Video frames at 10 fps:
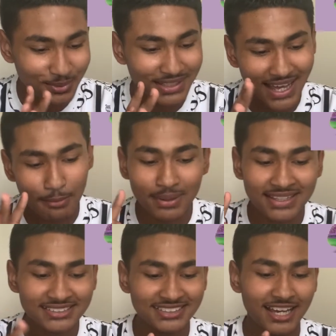with that
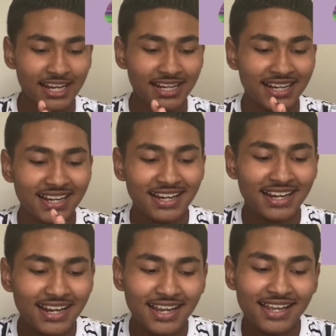being said,
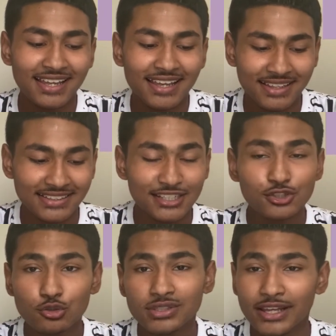these
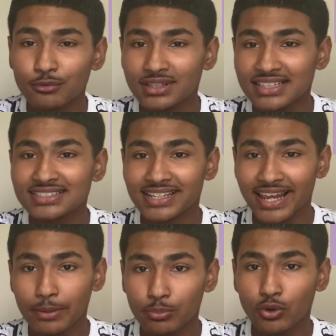shoes did release in
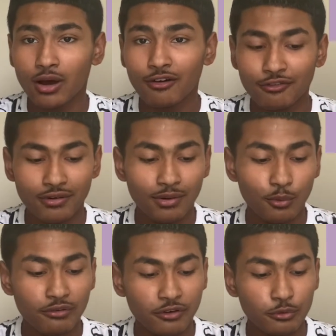April of
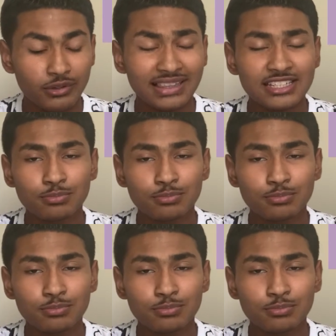with a release